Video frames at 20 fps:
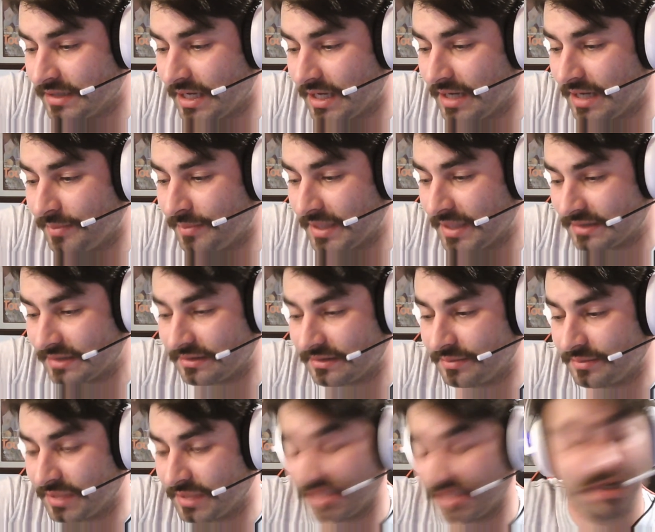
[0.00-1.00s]
basically
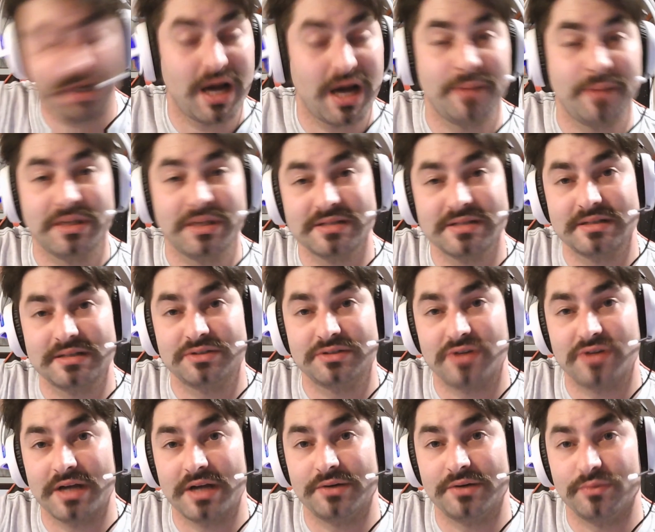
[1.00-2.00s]
being communists and
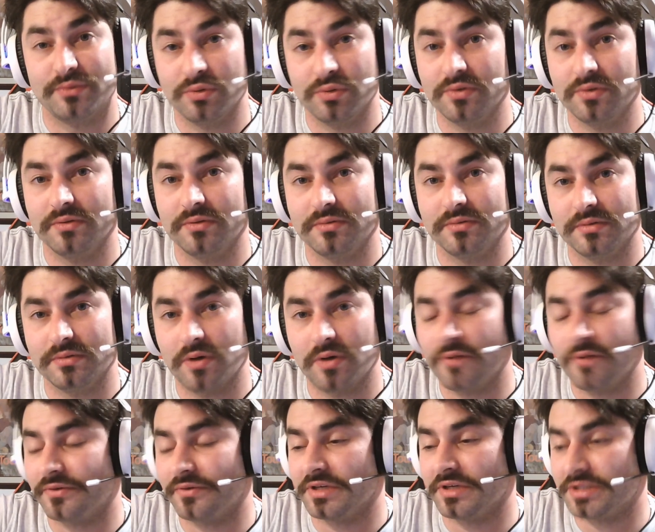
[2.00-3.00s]
trying to rule
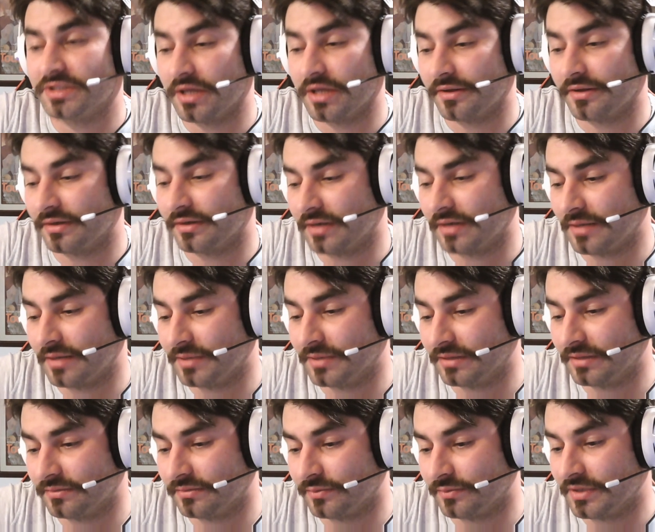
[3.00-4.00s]
over each other. I
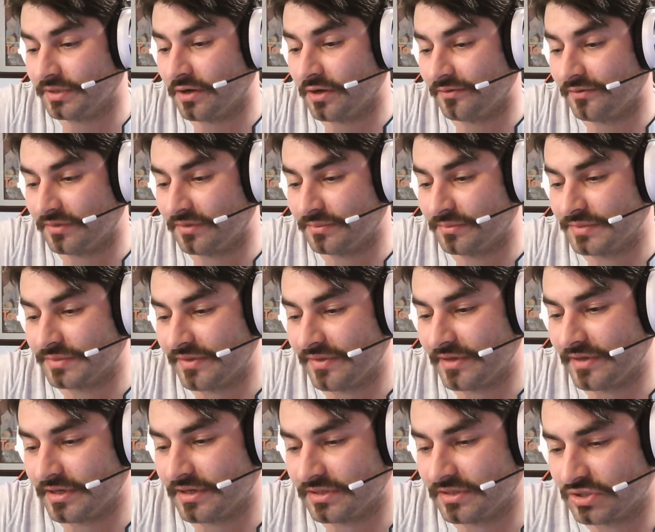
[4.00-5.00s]
mean, we know from
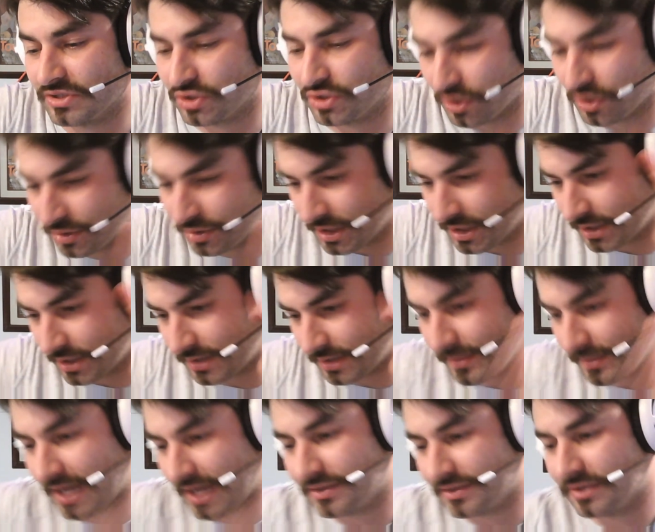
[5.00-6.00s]
the
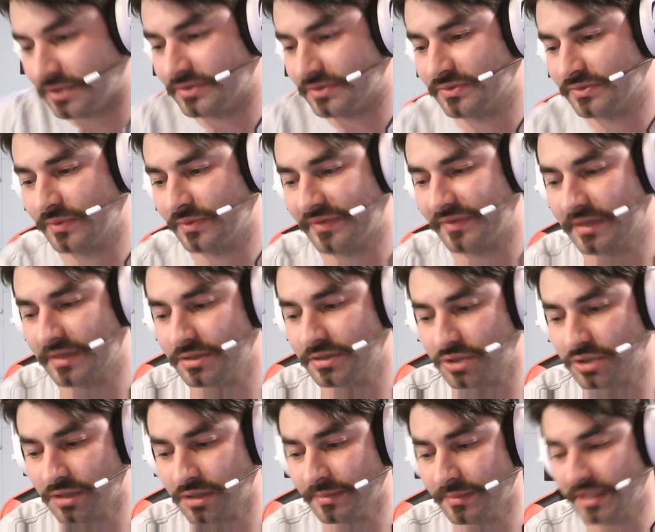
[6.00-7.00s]
Sonderkommandos within
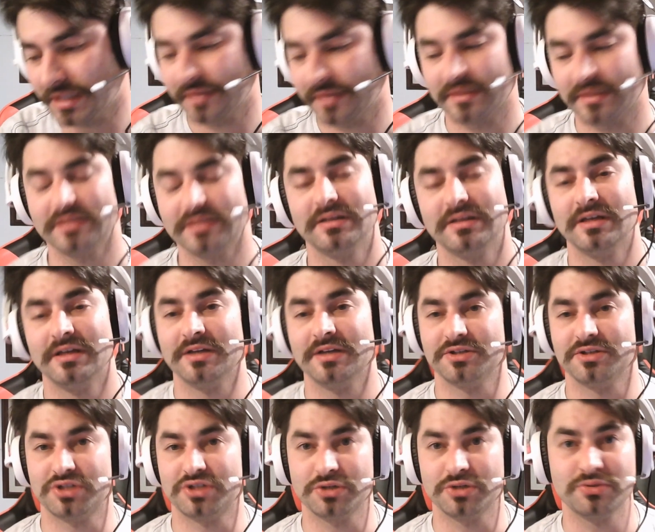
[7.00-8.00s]
Germany that
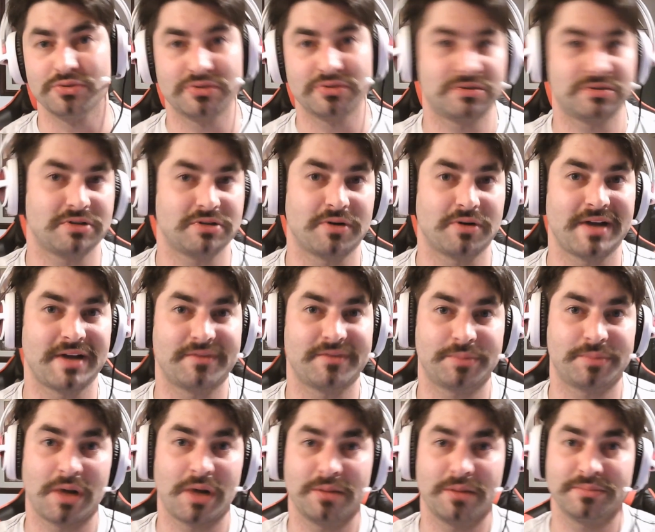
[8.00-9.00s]
Jews don't have a
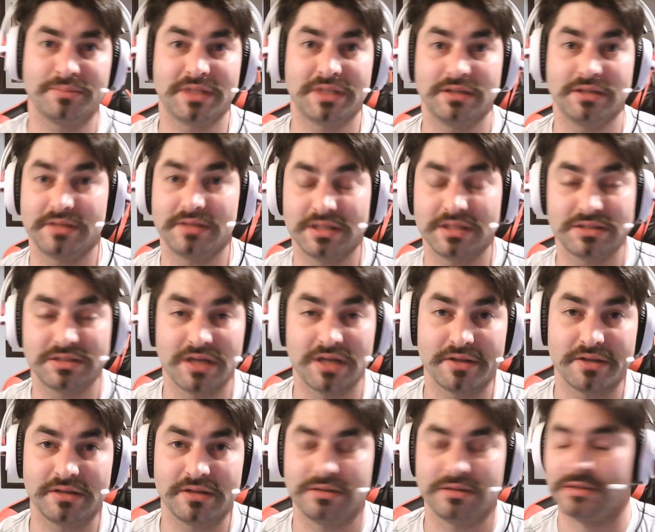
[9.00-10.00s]
problem killing each
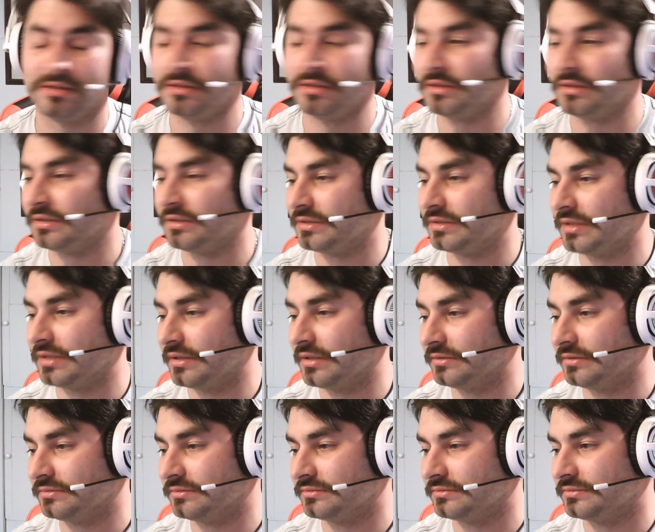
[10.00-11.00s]
other.
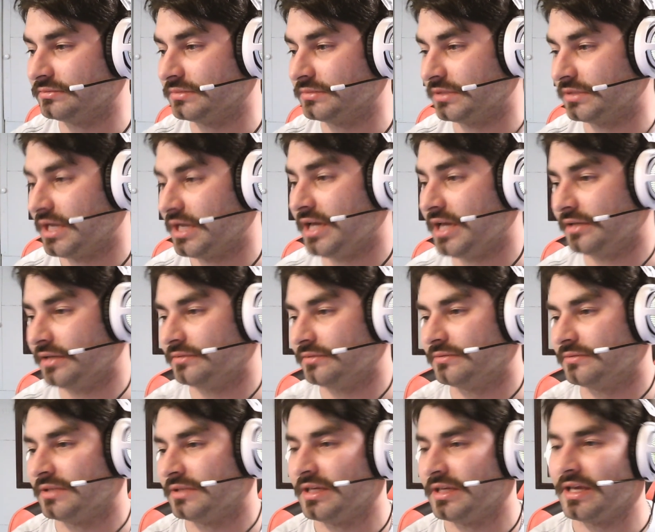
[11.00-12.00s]
So, hey,
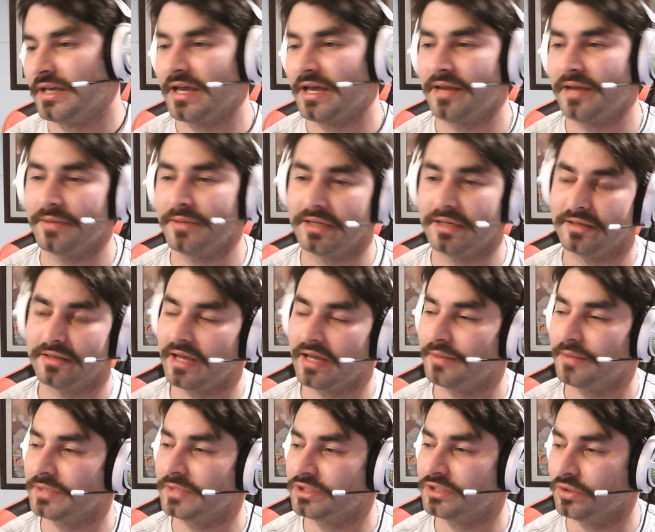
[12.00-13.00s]
I mean,
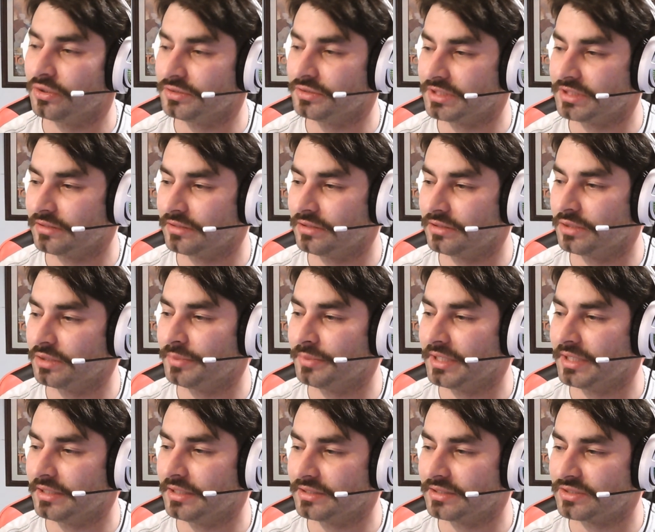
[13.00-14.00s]
I'm indulging a little
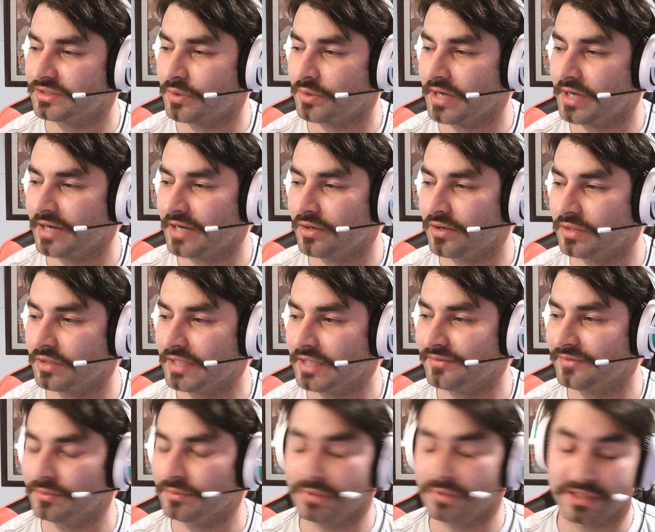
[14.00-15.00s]
bit in a story I don't
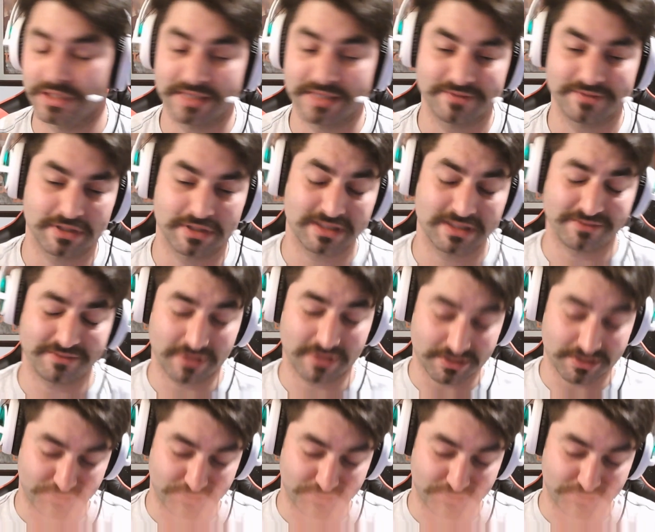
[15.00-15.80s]
even believe in. If you're as